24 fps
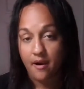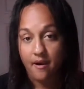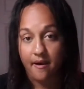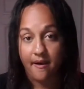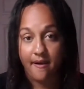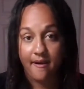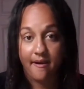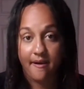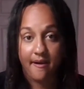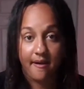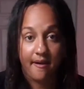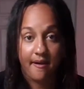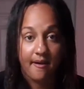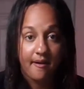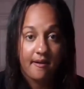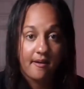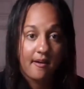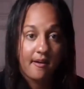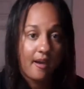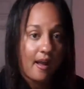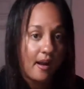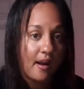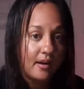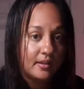Uh-huh.
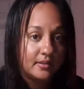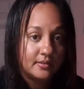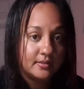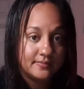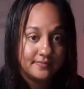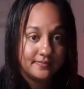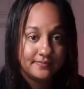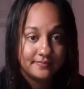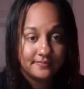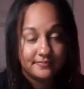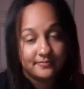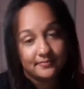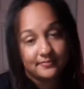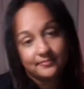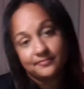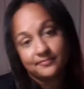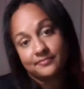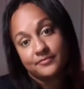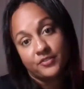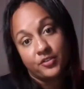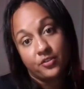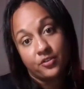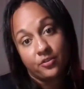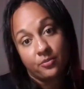
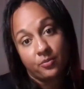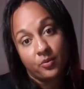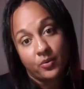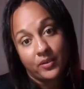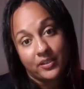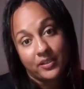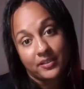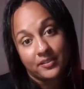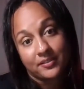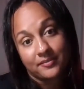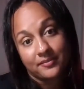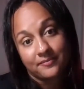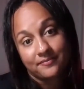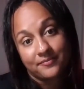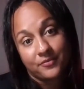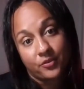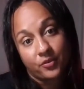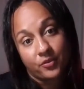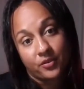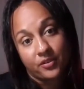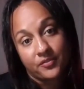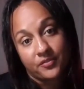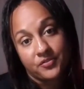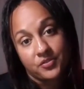To the point.
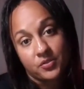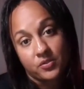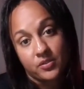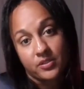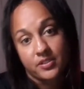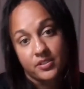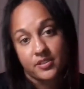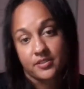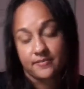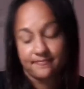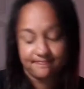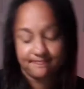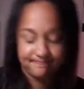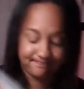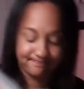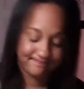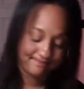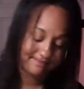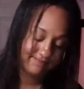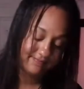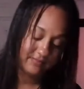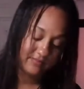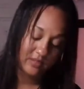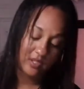Three of Swords.
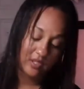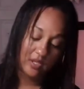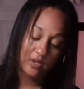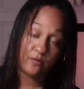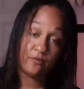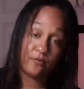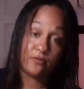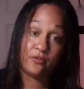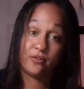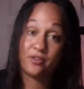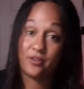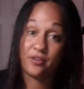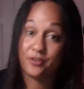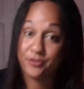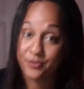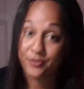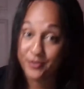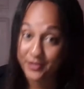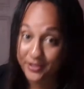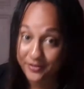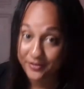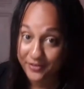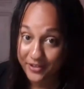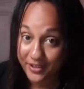Over the
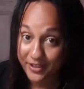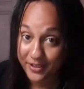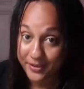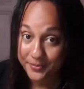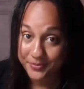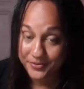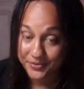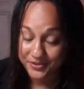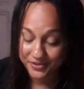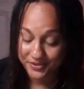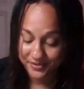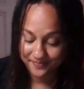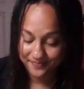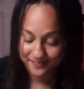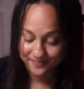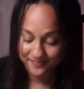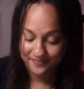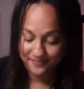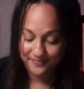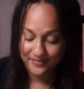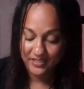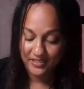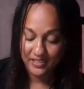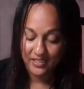Three of Cups.
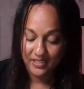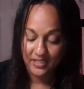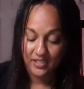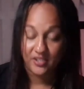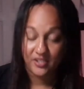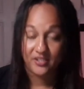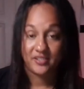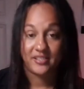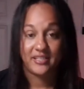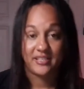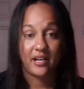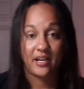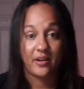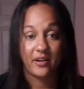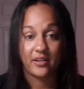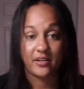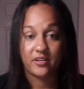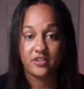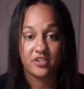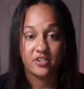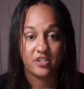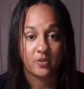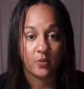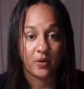You see how
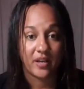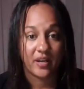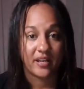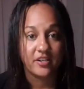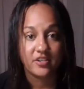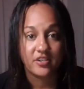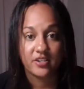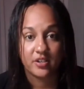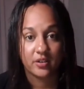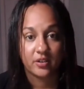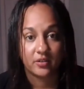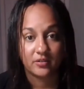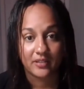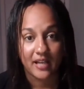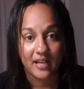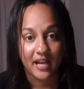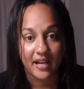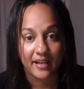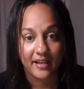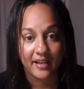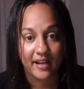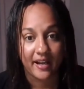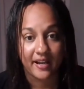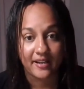energy works? Energy don't
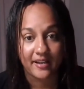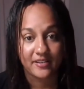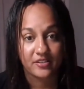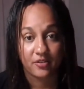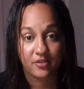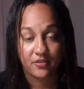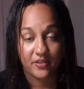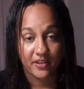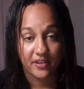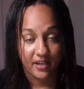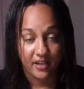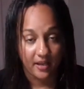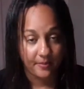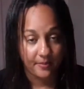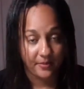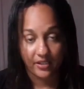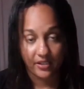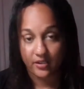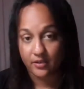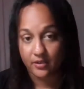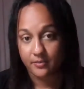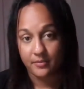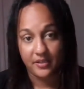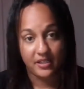lie, guys. You think I'm
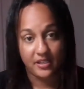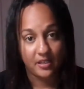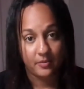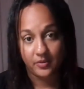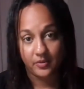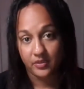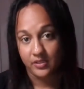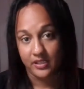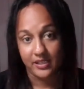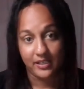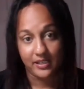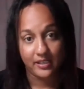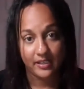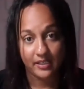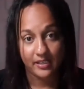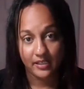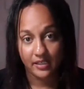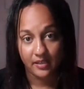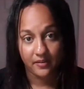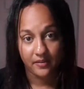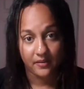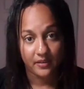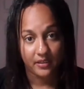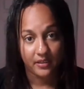here manipulating
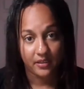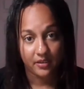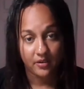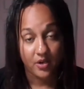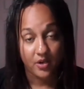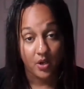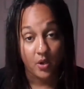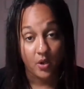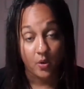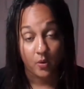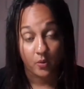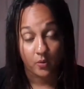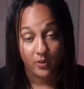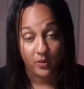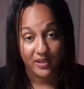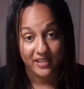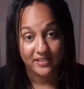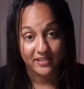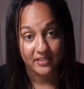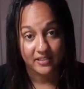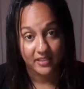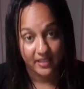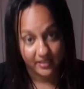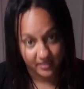anything here? No.
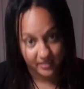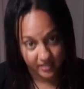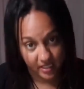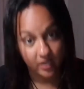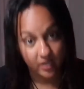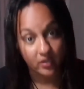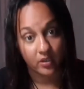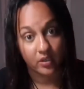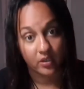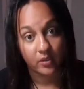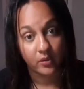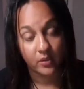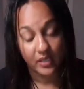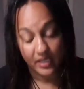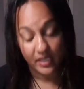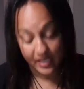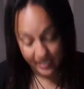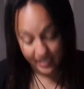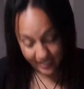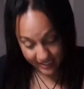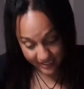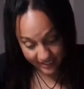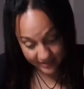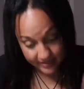It's tarot.
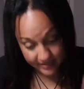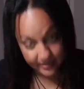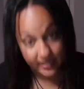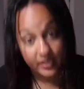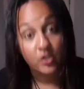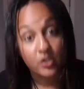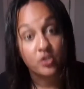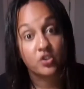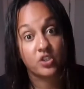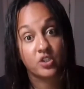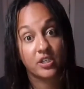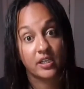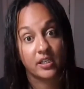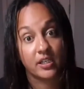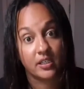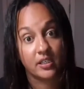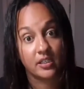It's energy.